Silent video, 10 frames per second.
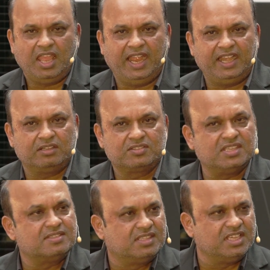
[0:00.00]
And
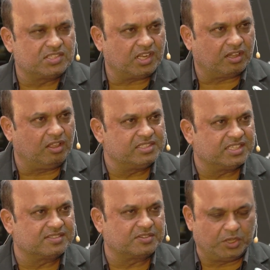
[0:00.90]
since these
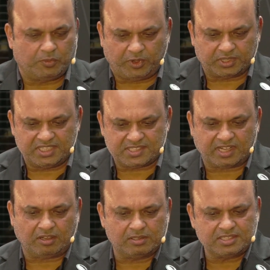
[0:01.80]
technologies, you know, for these
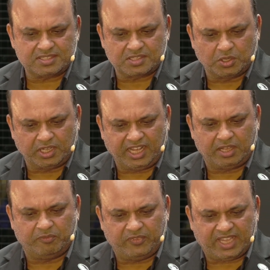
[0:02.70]
technologies, you
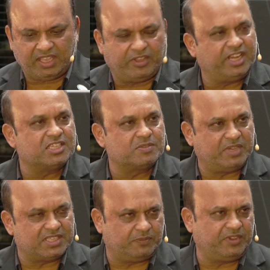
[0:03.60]
need very, very
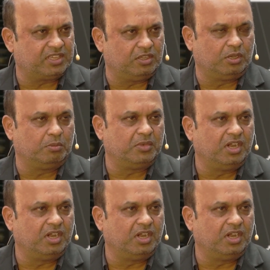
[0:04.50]
specific, you know,